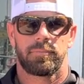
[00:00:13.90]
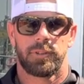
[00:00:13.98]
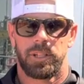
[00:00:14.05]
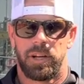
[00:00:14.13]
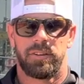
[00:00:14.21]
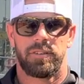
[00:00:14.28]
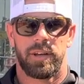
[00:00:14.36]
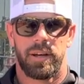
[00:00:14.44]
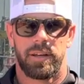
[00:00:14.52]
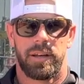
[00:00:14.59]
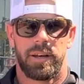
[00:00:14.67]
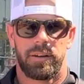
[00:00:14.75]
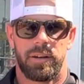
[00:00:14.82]
Yeah.
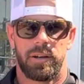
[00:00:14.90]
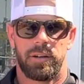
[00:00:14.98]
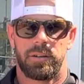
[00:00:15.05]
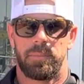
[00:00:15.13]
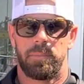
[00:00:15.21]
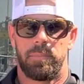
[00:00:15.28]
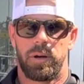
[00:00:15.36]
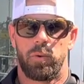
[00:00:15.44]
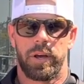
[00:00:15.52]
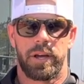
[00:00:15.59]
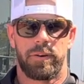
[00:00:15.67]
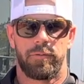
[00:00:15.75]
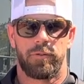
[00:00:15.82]
Big
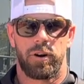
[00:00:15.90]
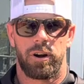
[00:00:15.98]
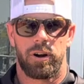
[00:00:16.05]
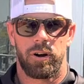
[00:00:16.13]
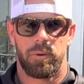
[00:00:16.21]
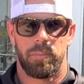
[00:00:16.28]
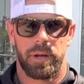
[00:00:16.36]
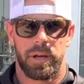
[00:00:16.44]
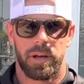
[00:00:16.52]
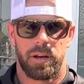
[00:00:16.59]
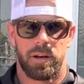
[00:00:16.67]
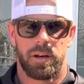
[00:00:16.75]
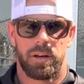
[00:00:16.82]
weekend for her.
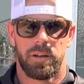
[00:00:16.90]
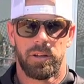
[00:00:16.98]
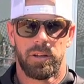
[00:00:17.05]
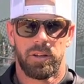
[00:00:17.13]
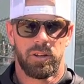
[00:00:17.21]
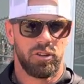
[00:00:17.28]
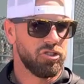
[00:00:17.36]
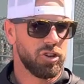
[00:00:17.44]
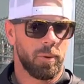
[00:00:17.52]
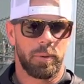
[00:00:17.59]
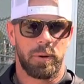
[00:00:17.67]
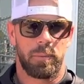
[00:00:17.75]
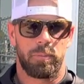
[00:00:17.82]
Big
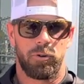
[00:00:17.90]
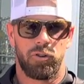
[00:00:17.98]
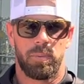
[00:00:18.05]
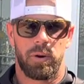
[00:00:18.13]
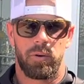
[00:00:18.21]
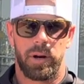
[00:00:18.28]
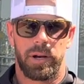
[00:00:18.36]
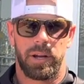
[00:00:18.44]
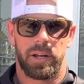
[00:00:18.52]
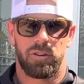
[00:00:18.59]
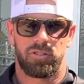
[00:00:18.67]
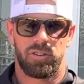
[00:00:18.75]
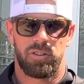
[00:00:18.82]
jump and improvement right
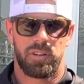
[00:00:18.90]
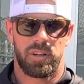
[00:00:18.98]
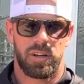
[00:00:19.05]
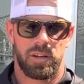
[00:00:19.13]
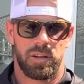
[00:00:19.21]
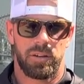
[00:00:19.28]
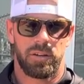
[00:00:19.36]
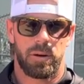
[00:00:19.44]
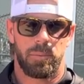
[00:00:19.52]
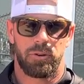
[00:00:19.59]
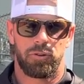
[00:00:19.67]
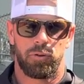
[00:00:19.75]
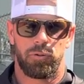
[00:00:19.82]
now. She's a
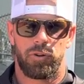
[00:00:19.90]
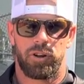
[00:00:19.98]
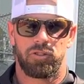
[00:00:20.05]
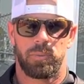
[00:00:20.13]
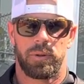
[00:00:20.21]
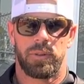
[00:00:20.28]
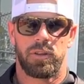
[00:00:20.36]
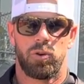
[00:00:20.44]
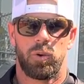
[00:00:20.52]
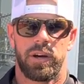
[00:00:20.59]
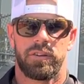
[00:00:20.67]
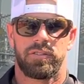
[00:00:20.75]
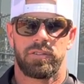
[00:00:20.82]
number two freshman in the
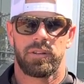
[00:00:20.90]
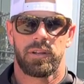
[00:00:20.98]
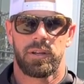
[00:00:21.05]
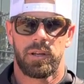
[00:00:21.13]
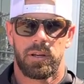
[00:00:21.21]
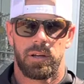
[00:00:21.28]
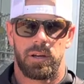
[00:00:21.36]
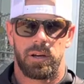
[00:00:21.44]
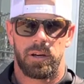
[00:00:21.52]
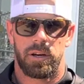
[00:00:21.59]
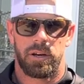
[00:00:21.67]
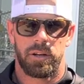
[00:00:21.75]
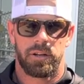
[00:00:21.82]
U.S.
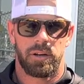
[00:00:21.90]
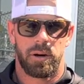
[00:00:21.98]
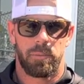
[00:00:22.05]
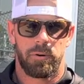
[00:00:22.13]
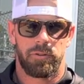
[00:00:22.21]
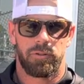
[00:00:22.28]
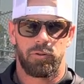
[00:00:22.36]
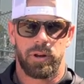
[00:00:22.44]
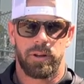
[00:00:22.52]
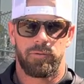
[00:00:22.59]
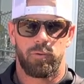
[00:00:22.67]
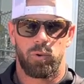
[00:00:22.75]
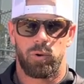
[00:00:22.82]
Number
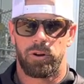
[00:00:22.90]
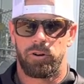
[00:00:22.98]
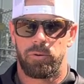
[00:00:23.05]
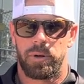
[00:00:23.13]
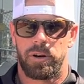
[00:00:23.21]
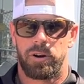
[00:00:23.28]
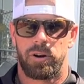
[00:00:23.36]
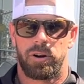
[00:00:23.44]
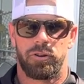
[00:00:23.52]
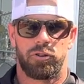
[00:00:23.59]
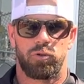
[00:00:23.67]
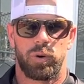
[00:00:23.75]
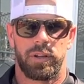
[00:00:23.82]
three 400 meter
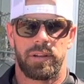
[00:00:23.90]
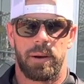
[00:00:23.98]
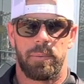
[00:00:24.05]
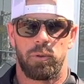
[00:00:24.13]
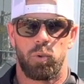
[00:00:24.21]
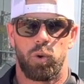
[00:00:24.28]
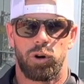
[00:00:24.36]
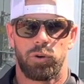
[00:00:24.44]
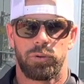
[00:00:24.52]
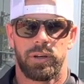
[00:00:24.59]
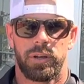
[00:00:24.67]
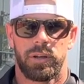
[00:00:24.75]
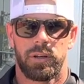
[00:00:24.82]
under 20 pound in the
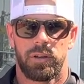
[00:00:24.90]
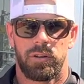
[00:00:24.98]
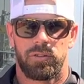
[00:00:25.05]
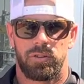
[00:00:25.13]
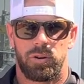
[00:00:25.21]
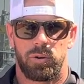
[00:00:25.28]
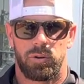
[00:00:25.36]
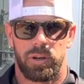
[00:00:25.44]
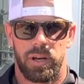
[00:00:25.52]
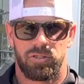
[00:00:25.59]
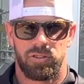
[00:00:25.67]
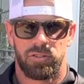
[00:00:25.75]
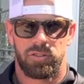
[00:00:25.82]
world. So
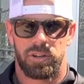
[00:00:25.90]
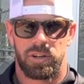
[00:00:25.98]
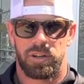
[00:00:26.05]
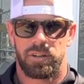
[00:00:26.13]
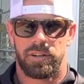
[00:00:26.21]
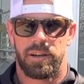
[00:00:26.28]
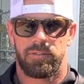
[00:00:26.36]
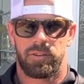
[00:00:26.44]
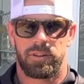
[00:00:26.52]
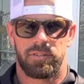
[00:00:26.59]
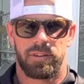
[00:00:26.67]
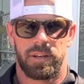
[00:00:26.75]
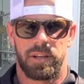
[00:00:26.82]
yeah, she's
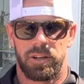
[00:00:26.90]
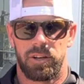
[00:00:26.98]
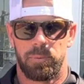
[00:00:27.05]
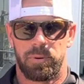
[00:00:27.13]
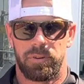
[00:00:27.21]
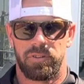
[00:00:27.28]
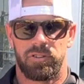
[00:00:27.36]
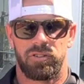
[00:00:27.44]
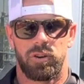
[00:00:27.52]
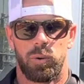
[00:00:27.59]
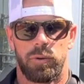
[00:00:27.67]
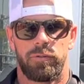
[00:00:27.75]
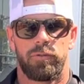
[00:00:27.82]
definitely sitting in a good
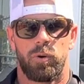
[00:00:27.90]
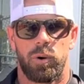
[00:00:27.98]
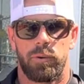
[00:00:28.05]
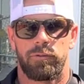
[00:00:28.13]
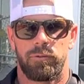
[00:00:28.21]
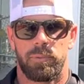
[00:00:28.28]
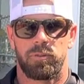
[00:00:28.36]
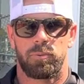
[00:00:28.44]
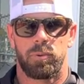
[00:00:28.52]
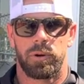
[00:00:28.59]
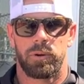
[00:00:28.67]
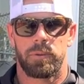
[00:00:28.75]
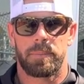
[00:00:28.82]
position going forward from this
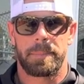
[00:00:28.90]
point on.